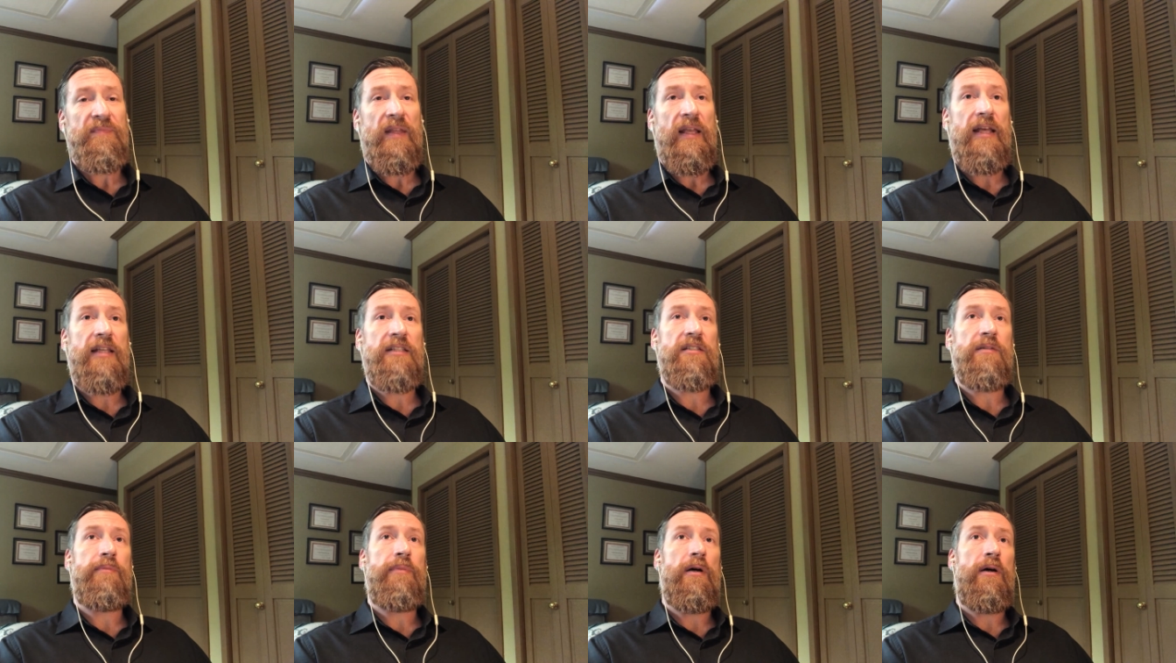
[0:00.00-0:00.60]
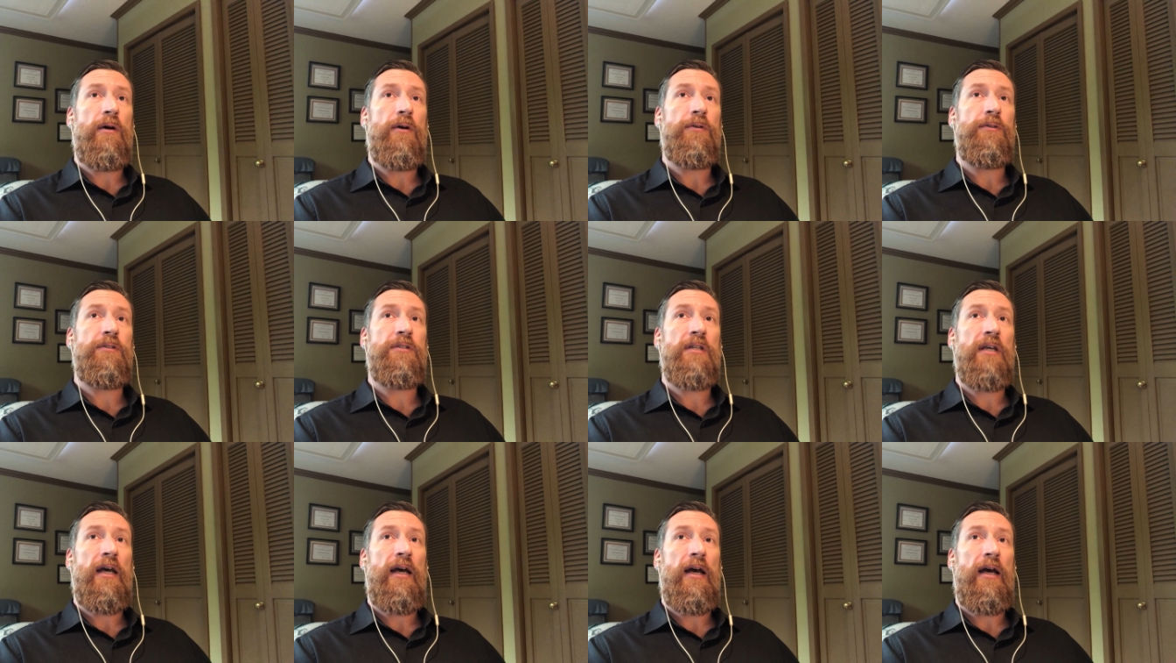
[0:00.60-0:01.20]
It's
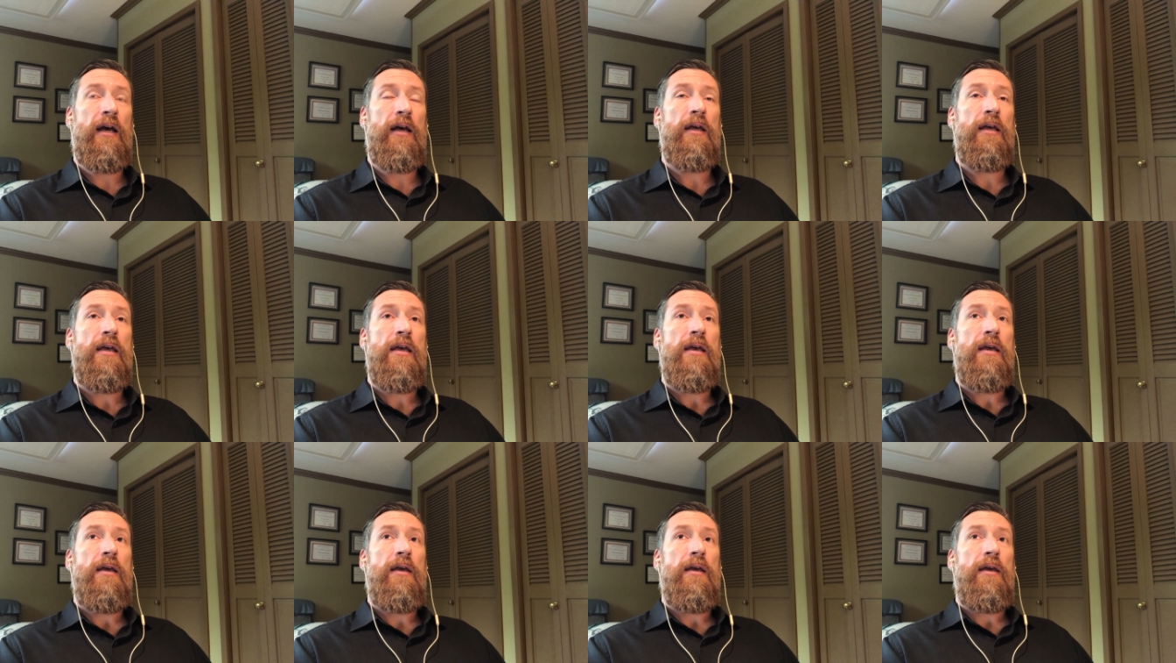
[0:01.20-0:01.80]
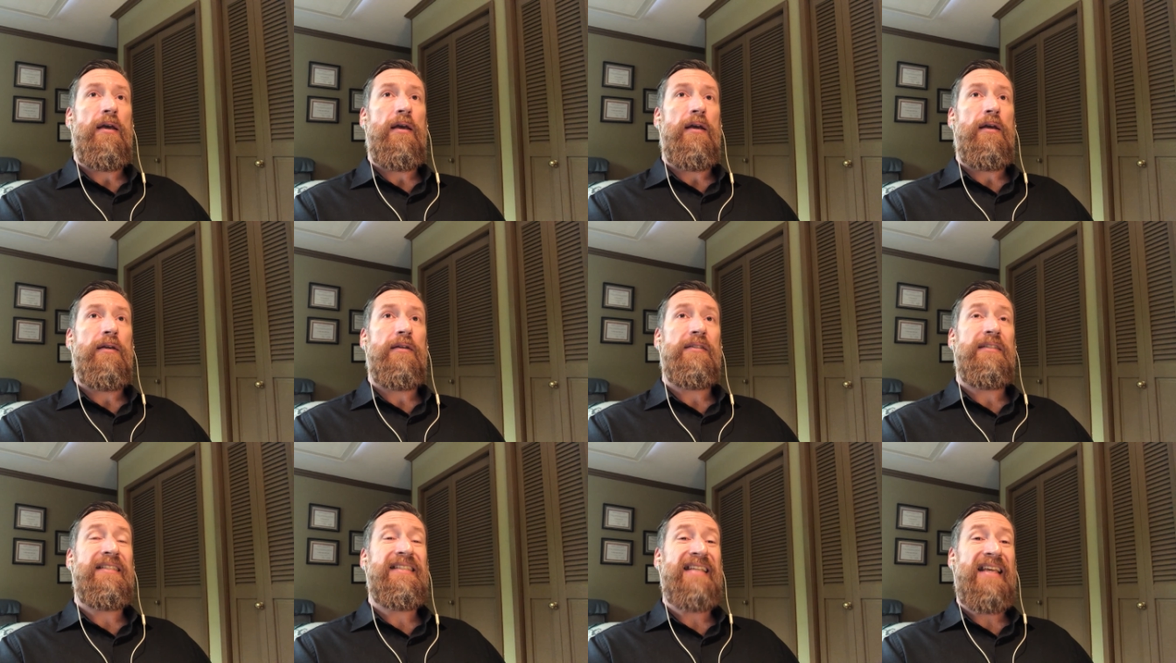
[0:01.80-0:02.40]
about
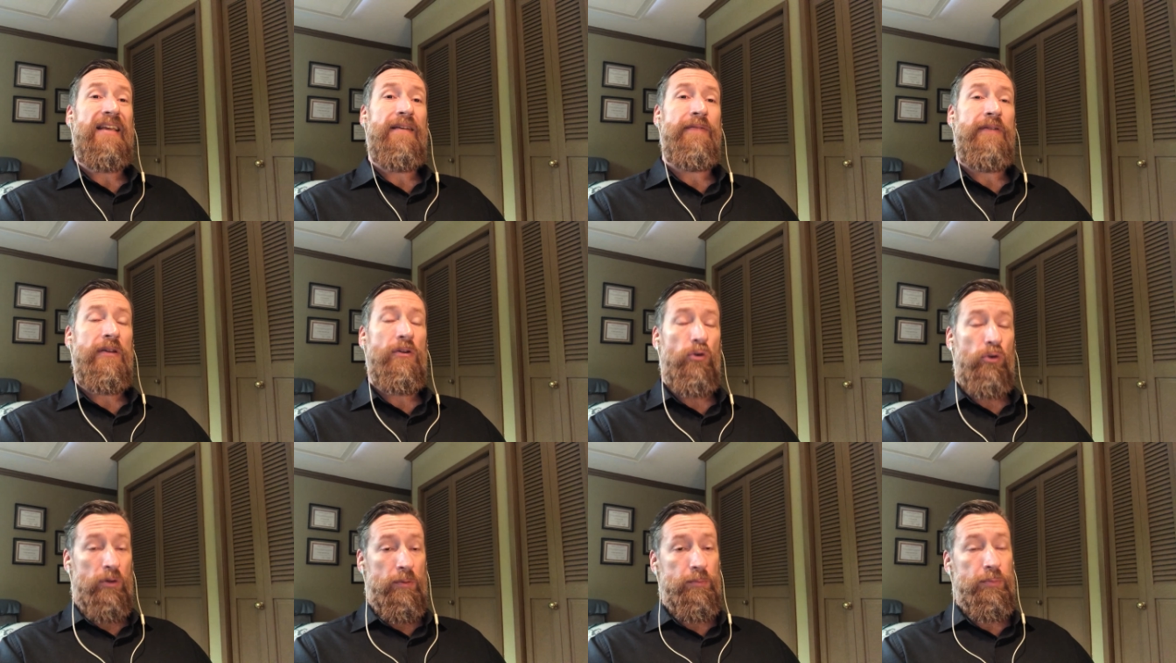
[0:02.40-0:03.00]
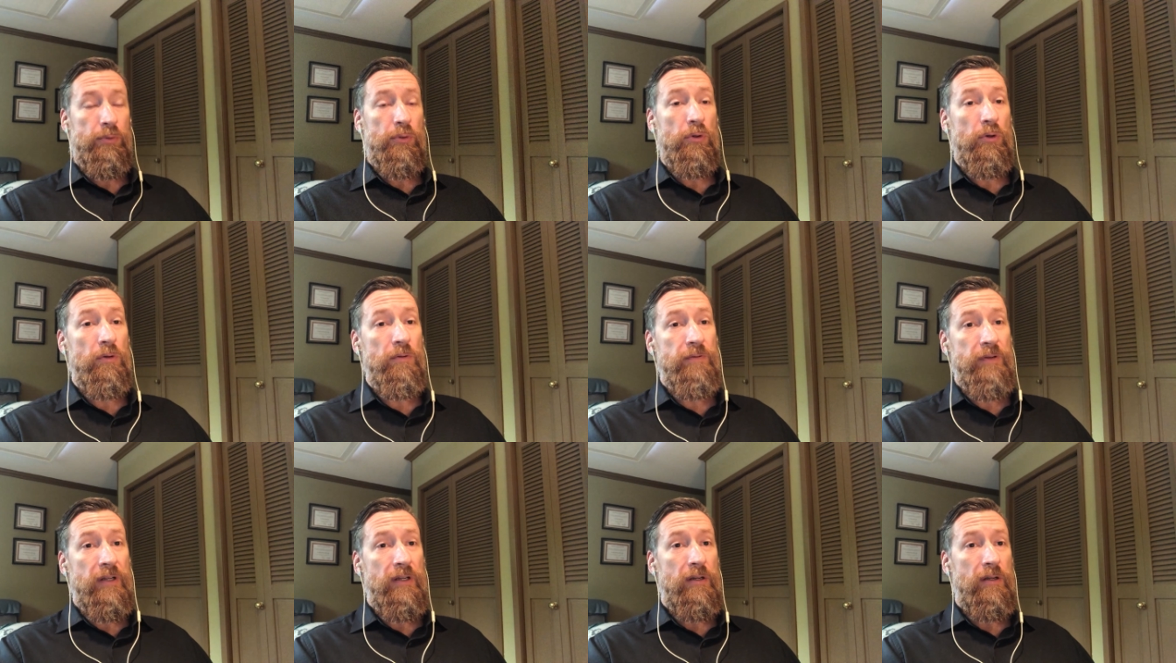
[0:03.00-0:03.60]
saving or
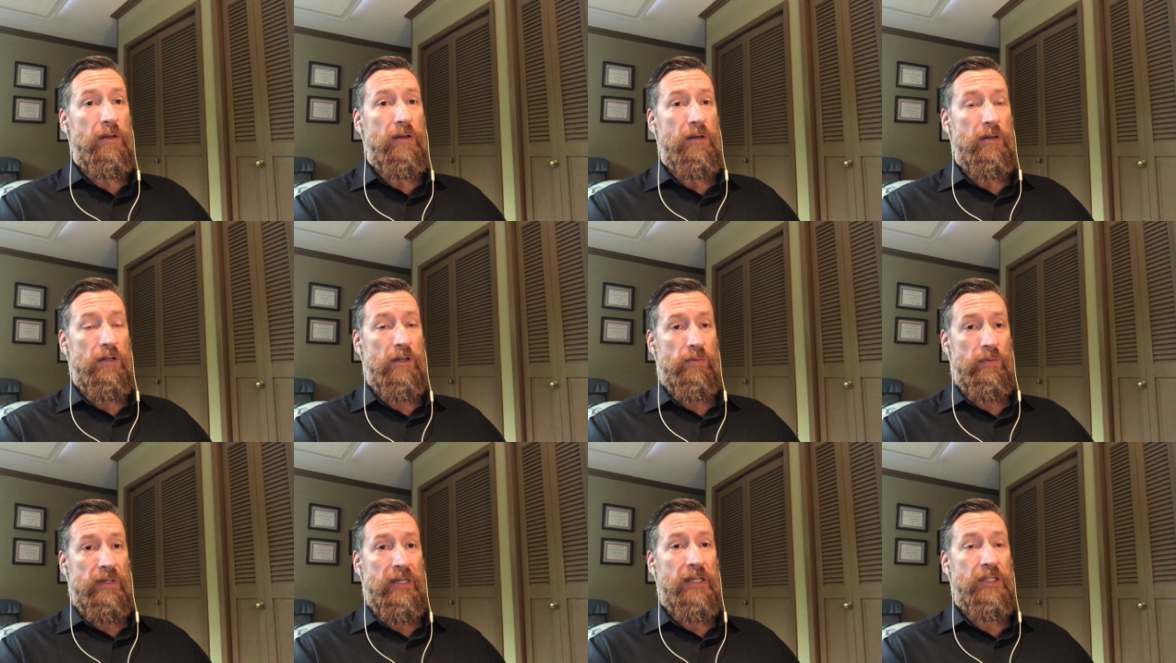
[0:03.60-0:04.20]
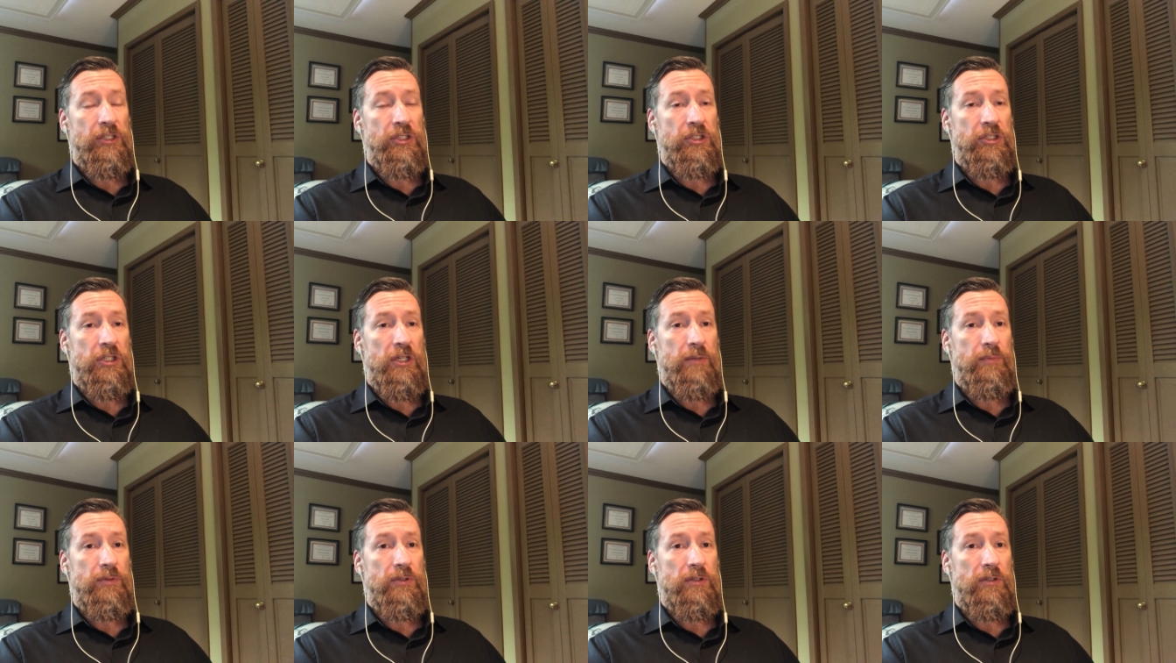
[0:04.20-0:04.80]
improving your
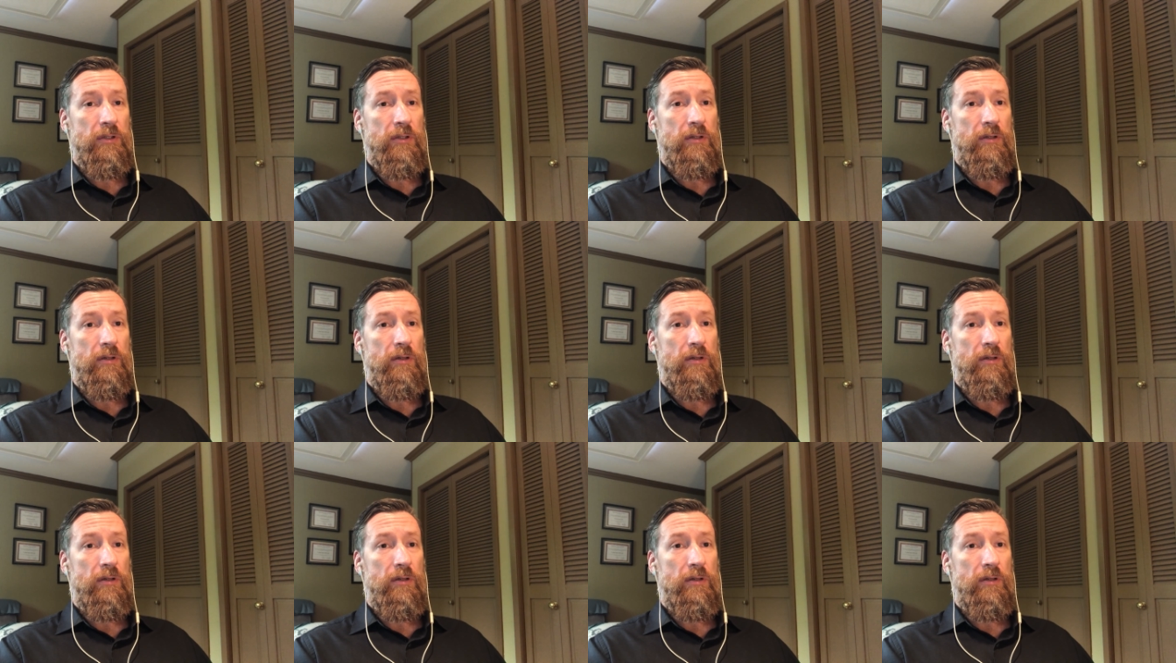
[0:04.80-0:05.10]
relationships,